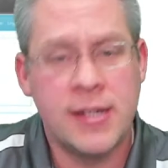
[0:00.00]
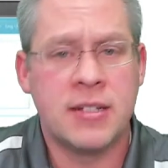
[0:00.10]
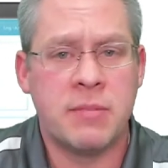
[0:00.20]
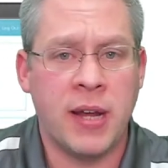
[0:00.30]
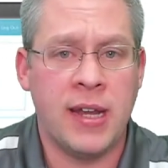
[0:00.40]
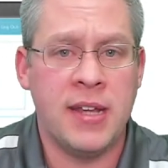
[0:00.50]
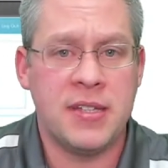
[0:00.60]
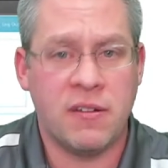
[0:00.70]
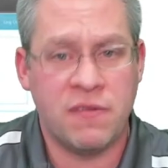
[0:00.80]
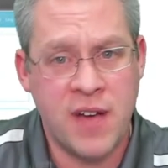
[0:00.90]
to make it easy
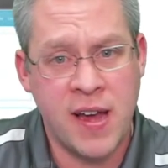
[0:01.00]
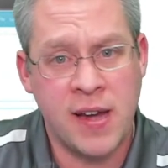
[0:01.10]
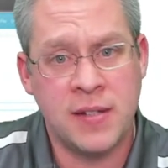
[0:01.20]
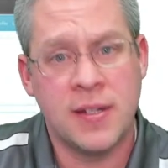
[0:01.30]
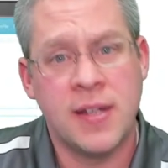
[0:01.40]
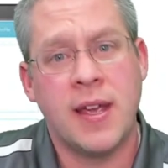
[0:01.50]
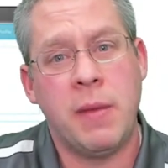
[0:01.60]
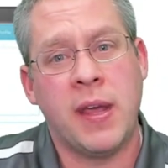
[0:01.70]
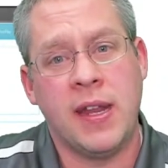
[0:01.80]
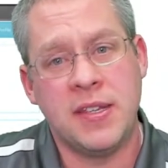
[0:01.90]
to find, and
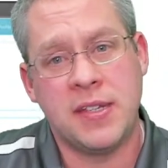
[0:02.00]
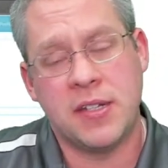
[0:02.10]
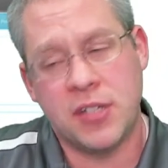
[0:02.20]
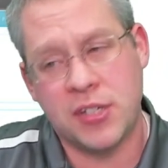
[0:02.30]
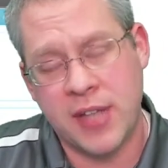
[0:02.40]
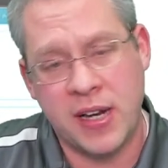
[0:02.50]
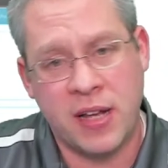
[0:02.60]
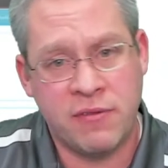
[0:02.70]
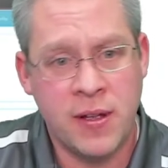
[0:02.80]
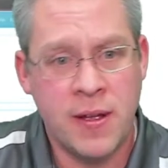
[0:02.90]
make it easy to just kind
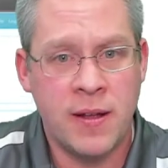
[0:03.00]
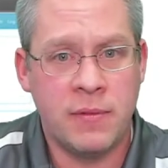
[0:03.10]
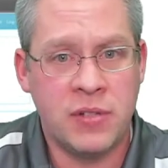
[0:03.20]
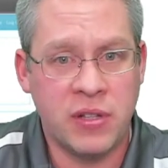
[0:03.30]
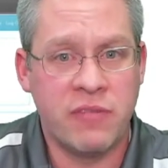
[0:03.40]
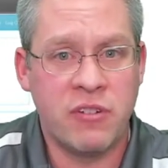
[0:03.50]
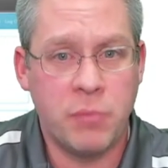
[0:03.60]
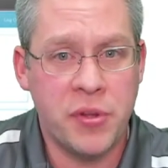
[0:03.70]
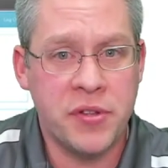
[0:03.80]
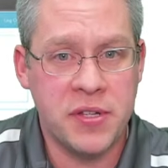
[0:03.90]
of deliver
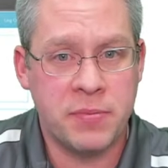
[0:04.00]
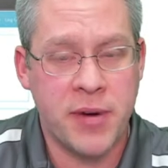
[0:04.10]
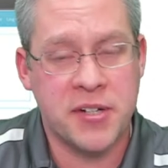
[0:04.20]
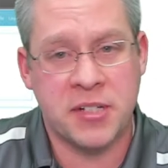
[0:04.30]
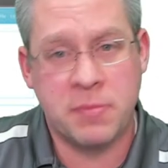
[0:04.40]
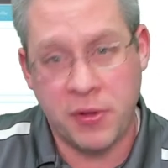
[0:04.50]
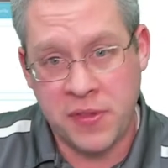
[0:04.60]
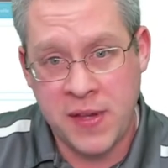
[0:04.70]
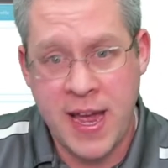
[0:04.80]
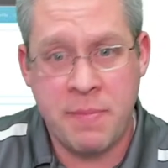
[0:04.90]
both of these projects, both
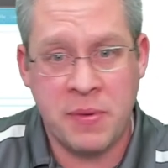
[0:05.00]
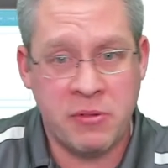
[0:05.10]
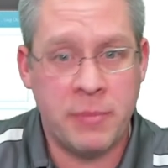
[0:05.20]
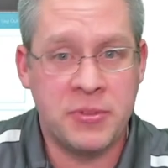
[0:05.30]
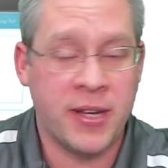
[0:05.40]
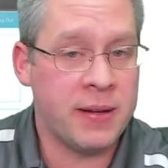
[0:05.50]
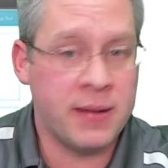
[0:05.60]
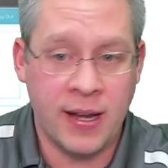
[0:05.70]
the app and the website,